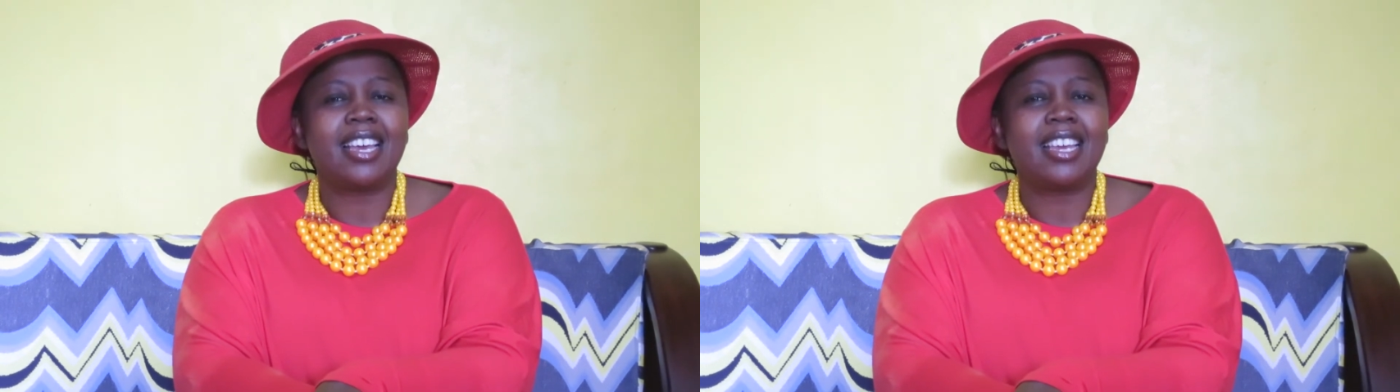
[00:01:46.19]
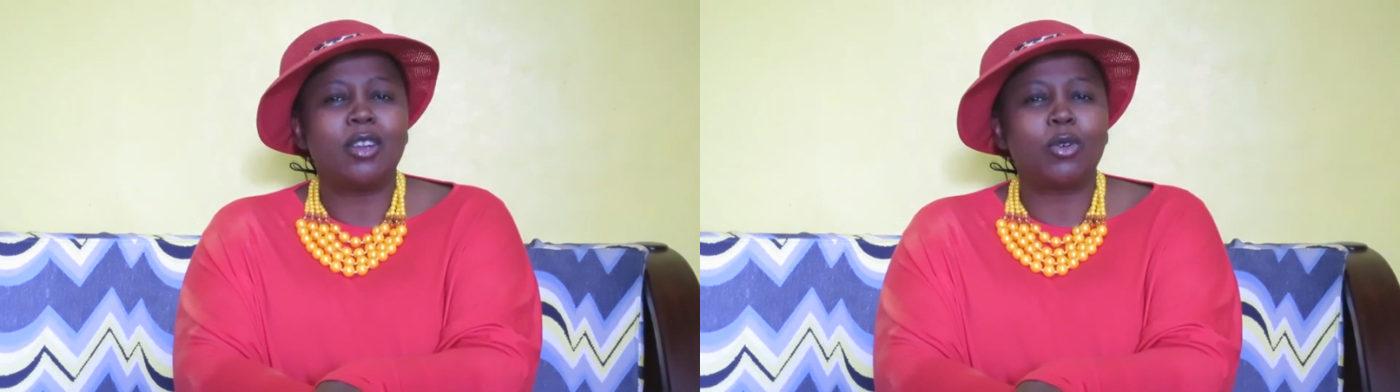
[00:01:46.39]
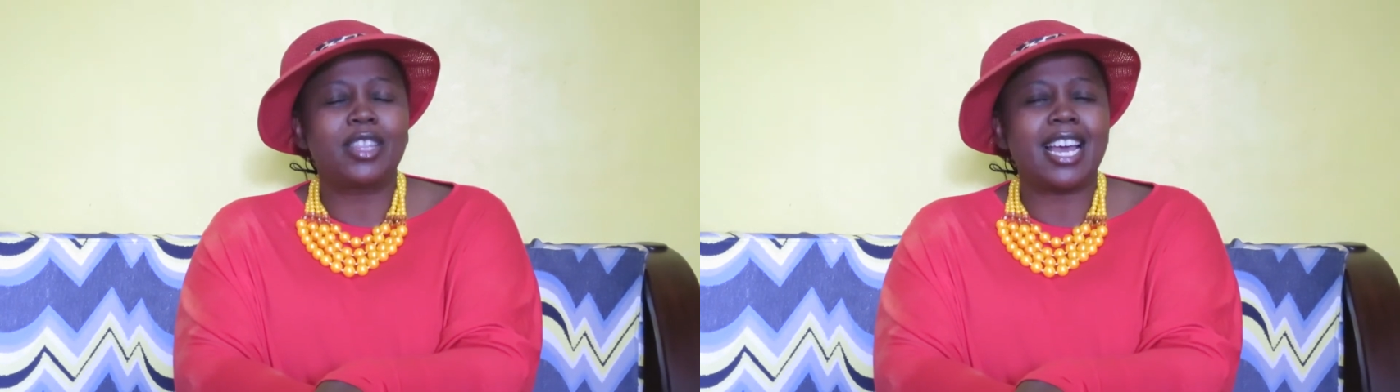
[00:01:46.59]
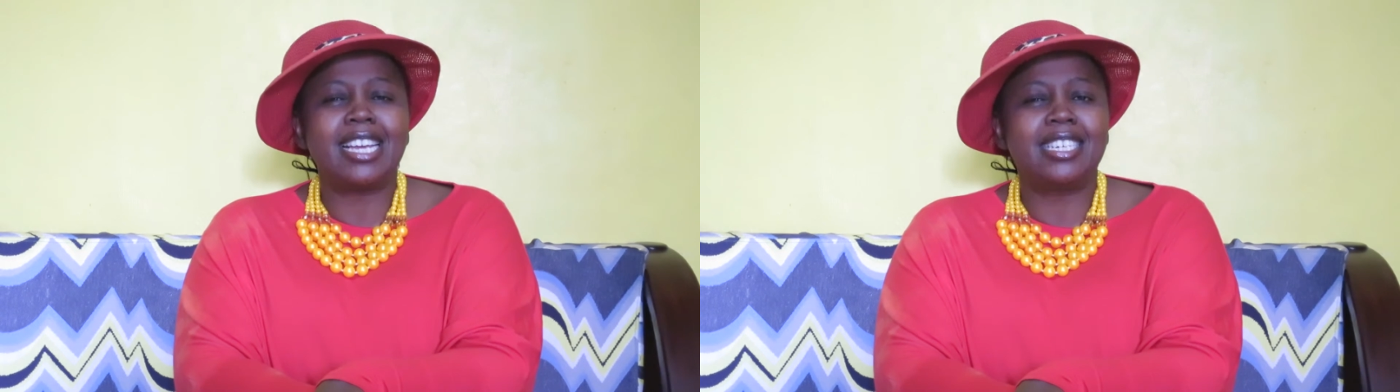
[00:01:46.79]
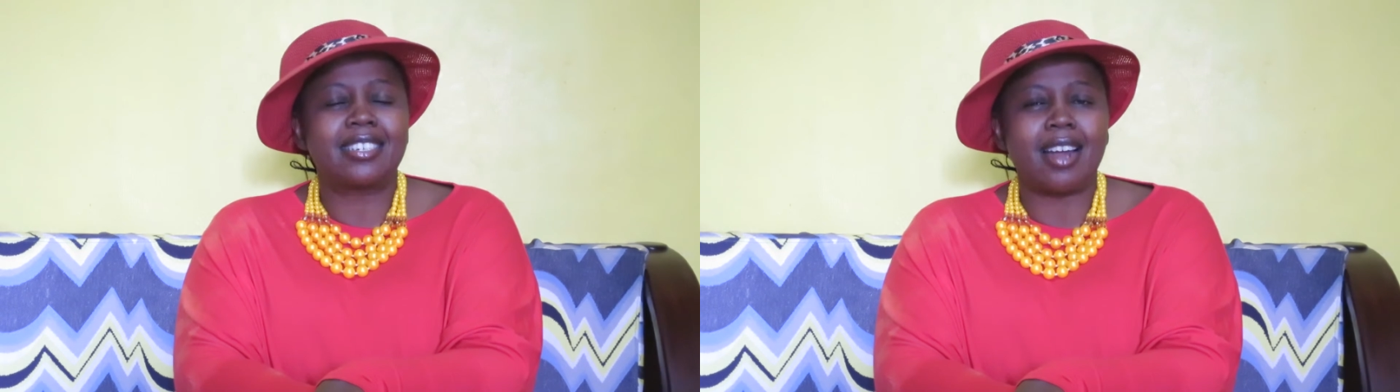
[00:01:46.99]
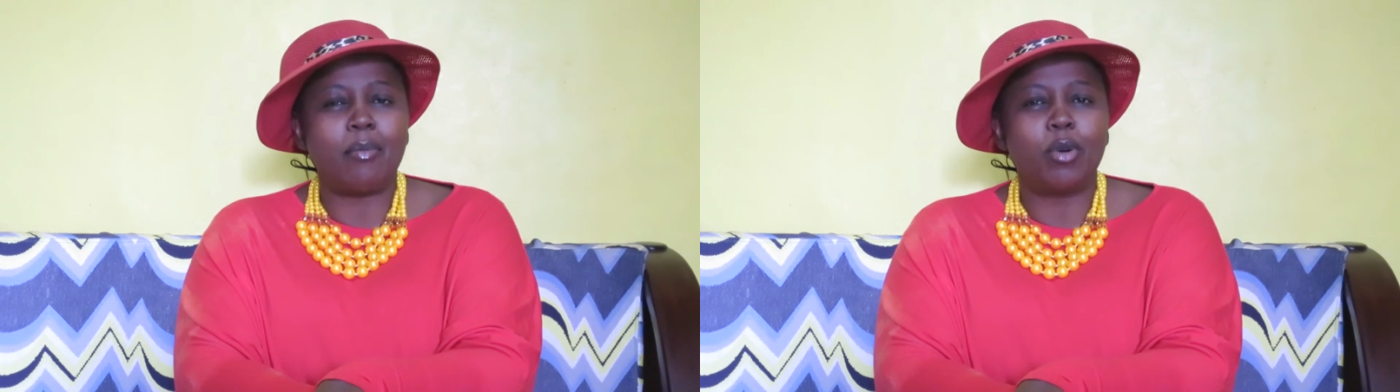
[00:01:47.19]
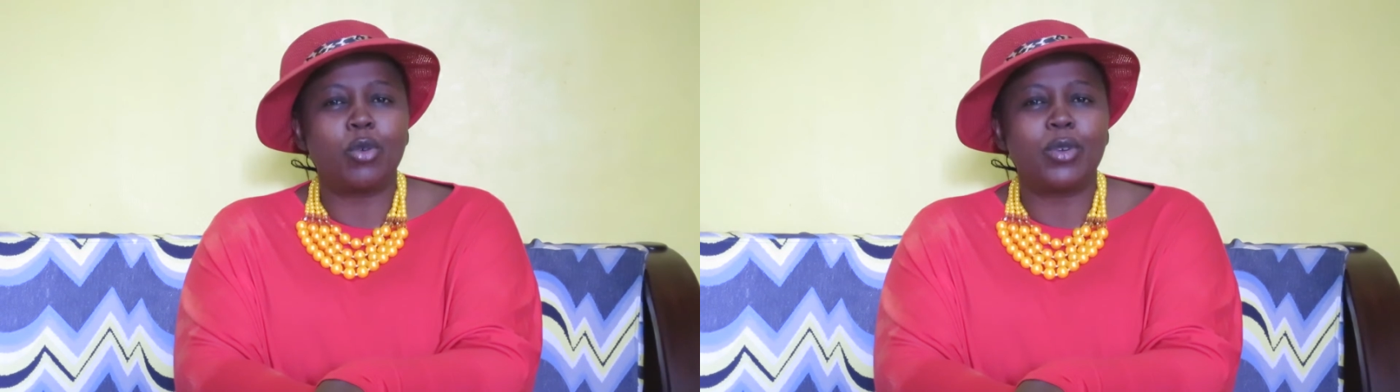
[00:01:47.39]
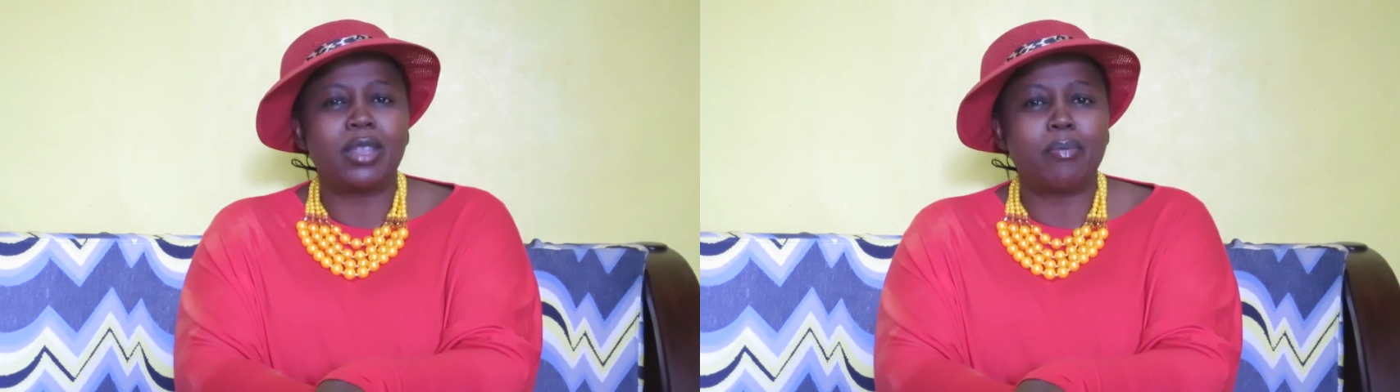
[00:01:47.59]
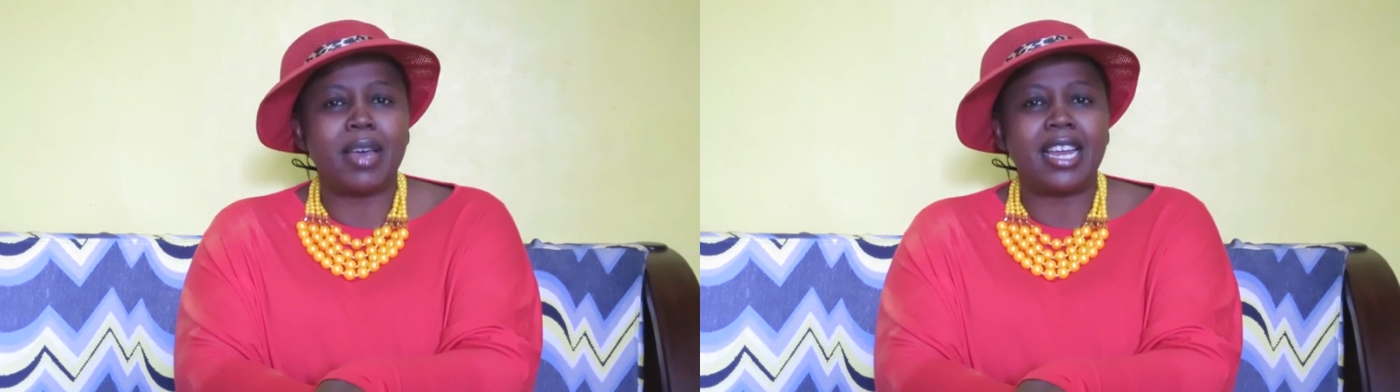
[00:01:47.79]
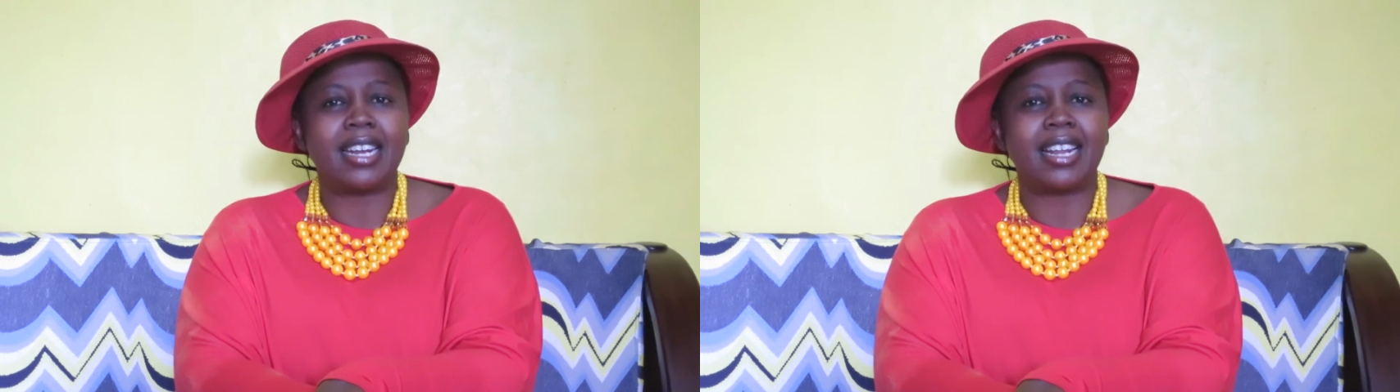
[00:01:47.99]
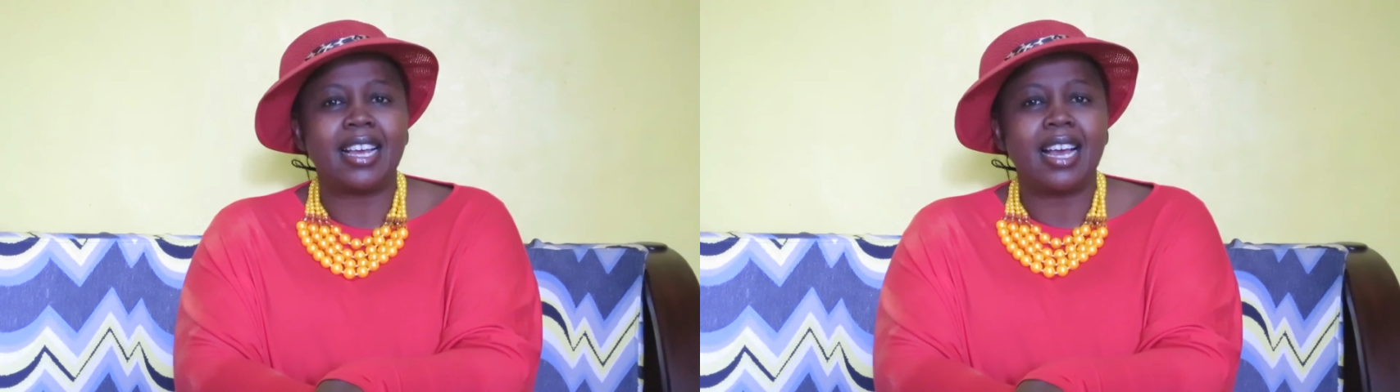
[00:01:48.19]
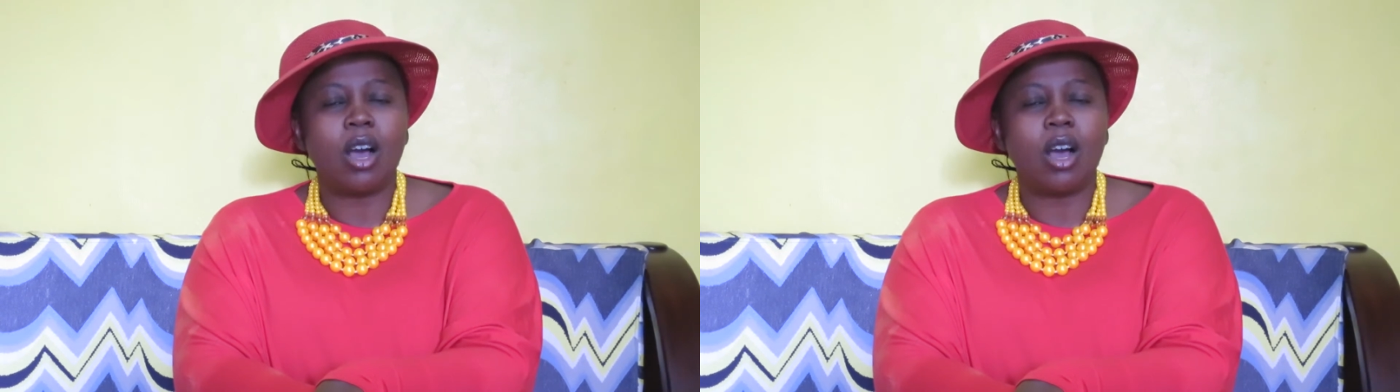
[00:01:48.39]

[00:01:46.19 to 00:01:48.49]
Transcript: you know, they're in trouble with men.